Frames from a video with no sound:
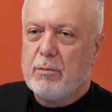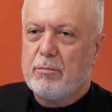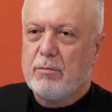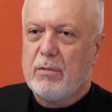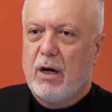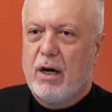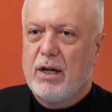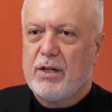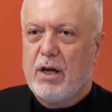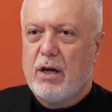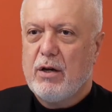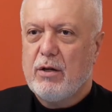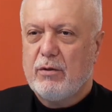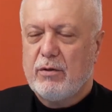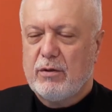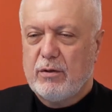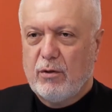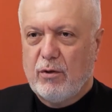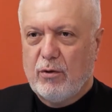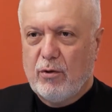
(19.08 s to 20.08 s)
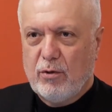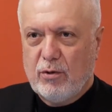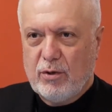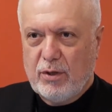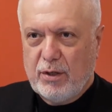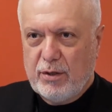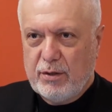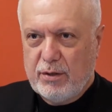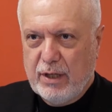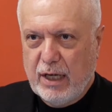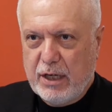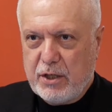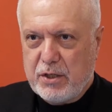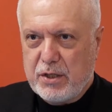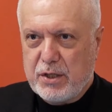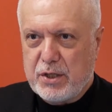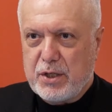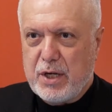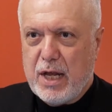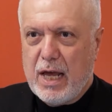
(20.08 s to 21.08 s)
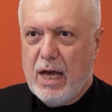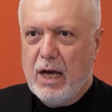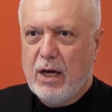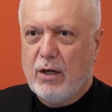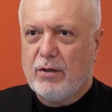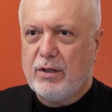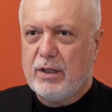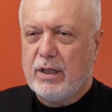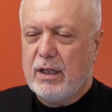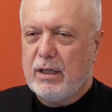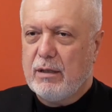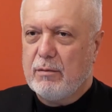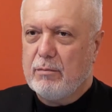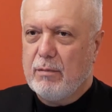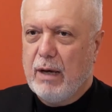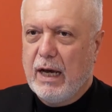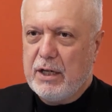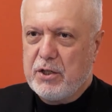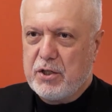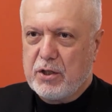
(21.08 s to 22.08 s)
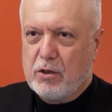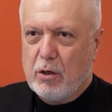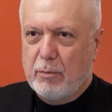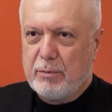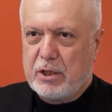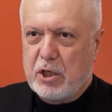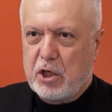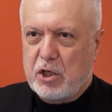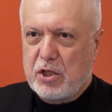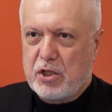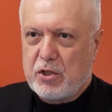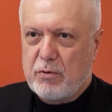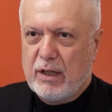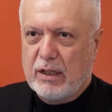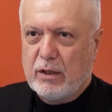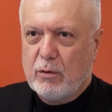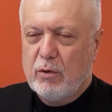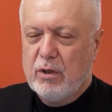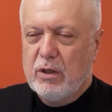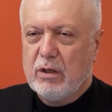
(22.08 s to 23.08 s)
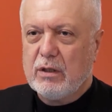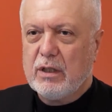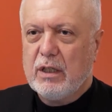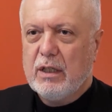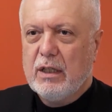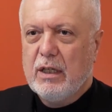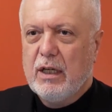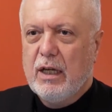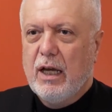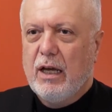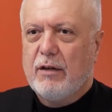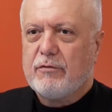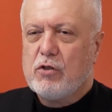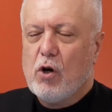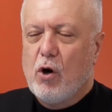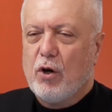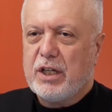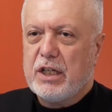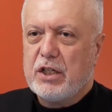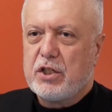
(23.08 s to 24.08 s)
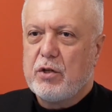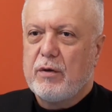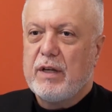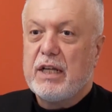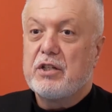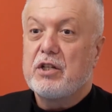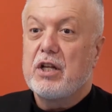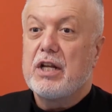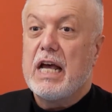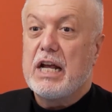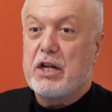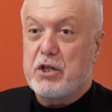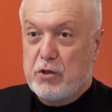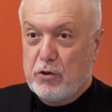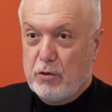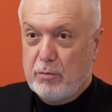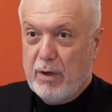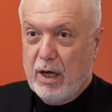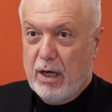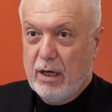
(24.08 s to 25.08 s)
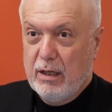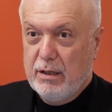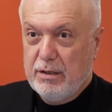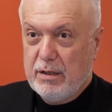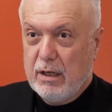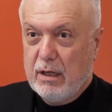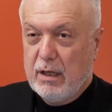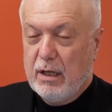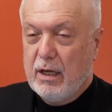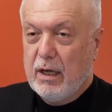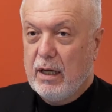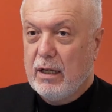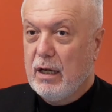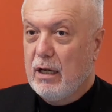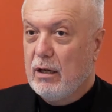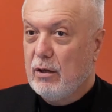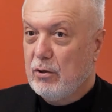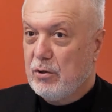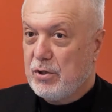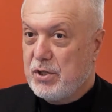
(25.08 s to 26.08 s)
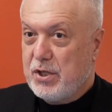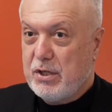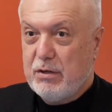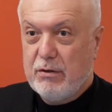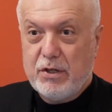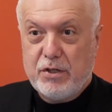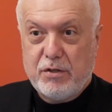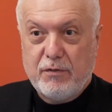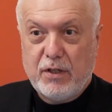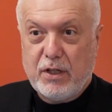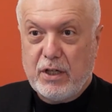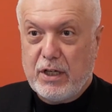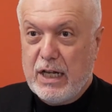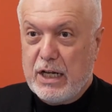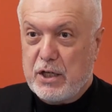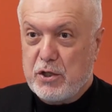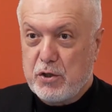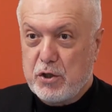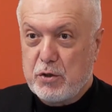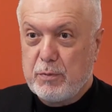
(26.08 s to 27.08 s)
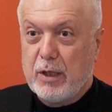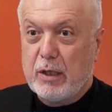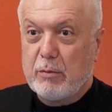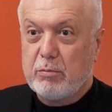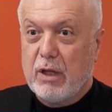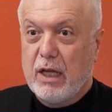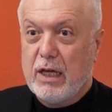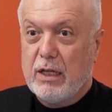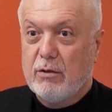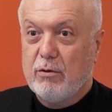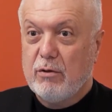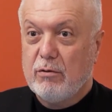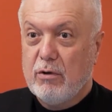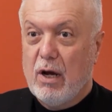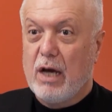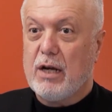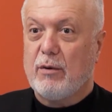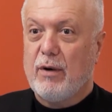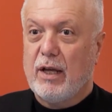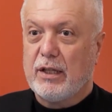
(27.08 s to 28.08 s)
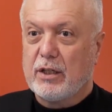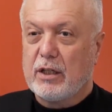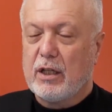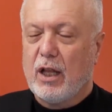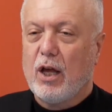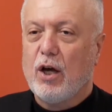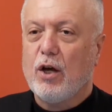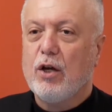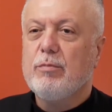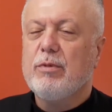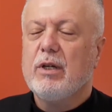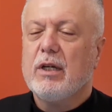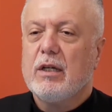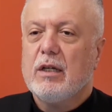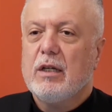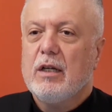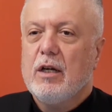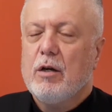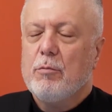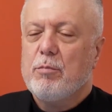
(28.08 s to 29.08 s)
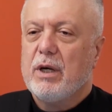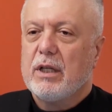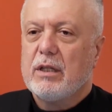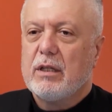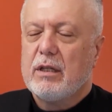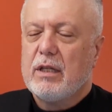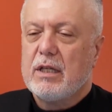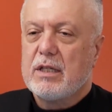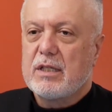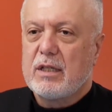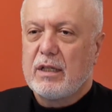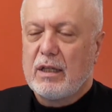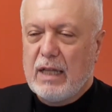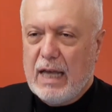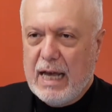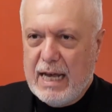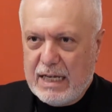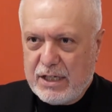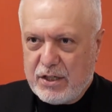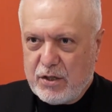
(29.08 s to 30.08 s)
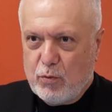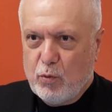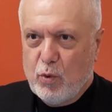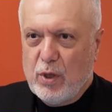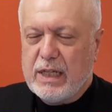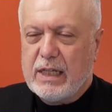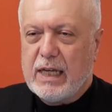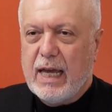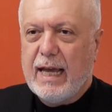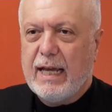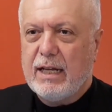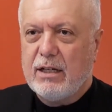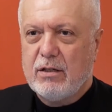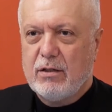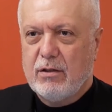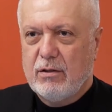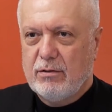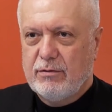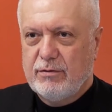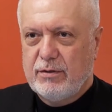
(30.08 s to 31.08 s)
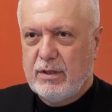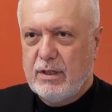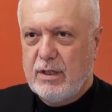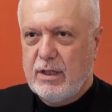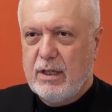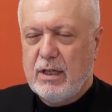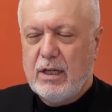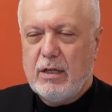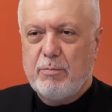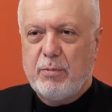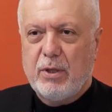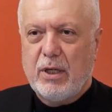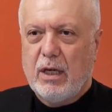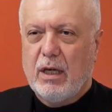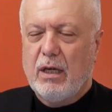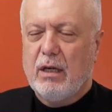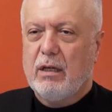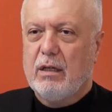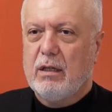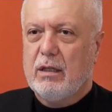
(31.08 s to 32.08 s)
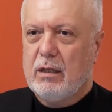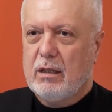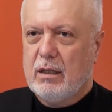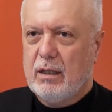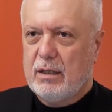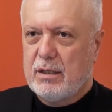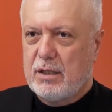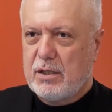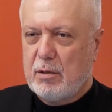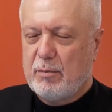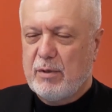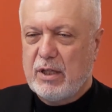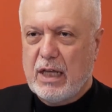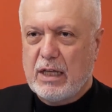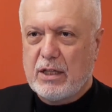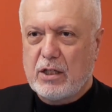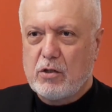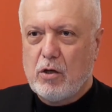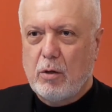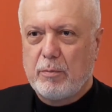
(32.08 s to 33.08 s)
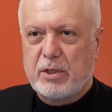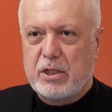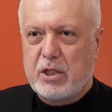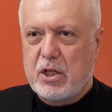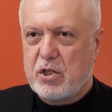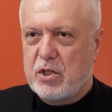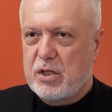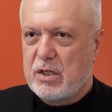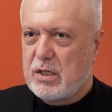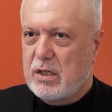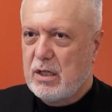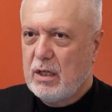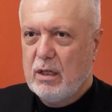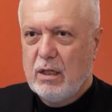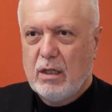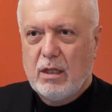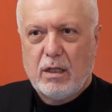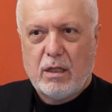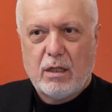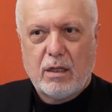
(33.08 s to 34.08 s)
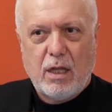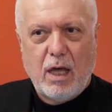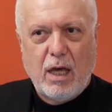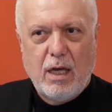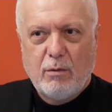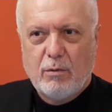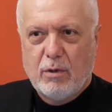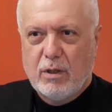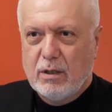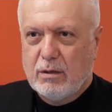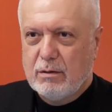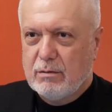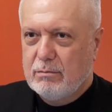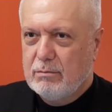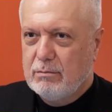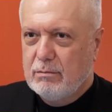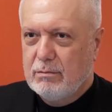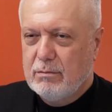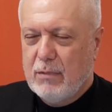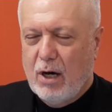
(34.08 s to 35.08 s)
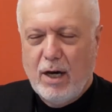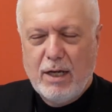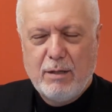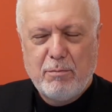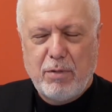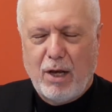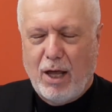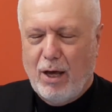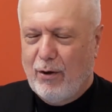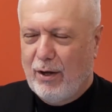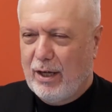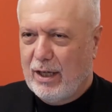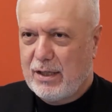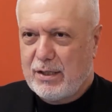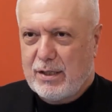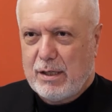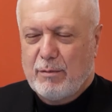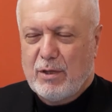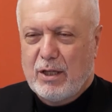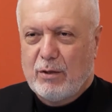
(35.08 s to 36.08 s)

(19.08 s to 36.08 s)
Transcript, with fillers: I know all the nations now, the major competitions around the world, have gone into international mode, and a whole series of internationals being played right around the globe. But this last weekend of the EPL and some of the other competitions, they were mind-blowing, some of the